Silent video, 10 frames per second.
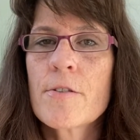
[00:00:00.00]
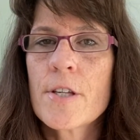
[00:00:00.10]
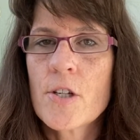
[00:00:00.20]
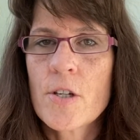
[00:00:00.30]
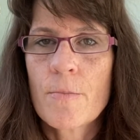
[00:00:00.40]

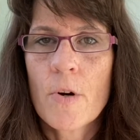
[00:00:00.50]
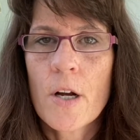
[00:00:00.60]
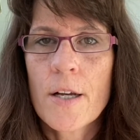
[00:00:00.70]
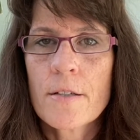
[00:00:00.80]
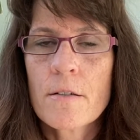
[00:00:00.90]
that she
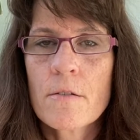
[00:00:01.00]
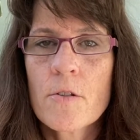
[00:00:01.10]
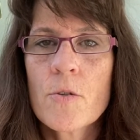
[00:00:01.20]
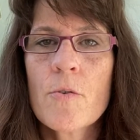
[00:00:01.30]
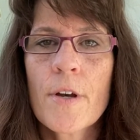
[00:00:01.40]
brought
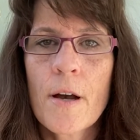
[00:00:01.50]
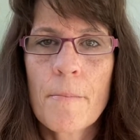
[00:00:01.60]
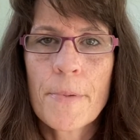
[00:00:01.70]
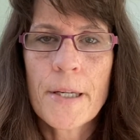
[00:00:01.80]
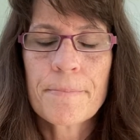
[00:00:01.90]
to the
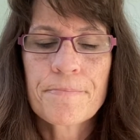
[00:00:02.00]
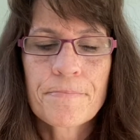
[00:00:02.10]
company.